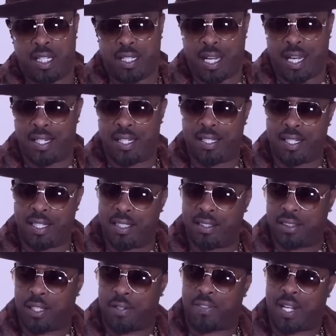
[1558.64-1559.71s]
and editing and
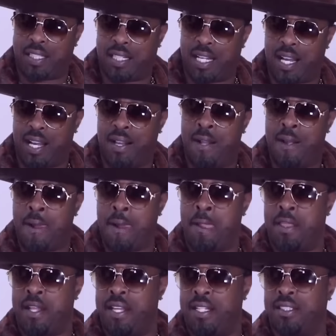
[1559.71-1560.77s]
stuff like that,
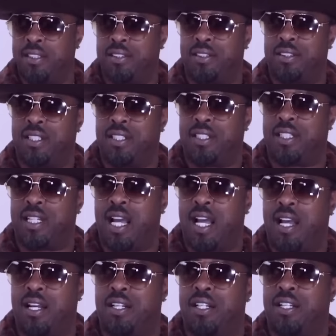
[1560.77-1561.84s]
is
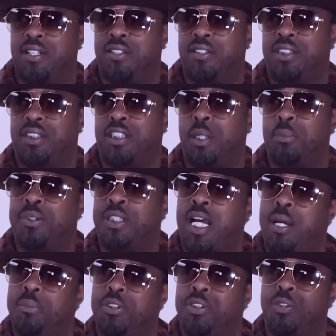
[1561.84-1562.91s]
that
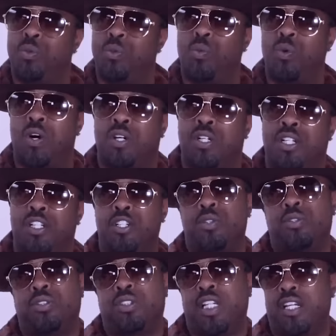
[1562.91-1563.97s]
sometimes want to
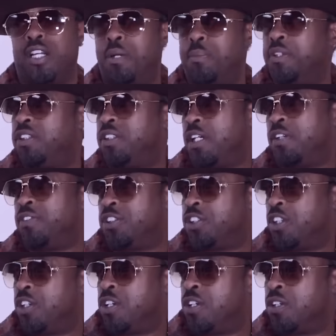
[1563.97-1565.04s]
use the image of the
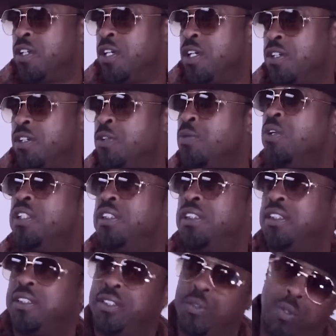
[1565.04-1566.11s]
song. You mm-hmm. want
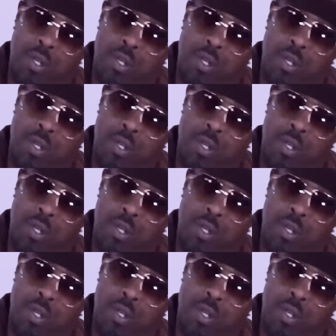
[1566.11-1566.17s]
to you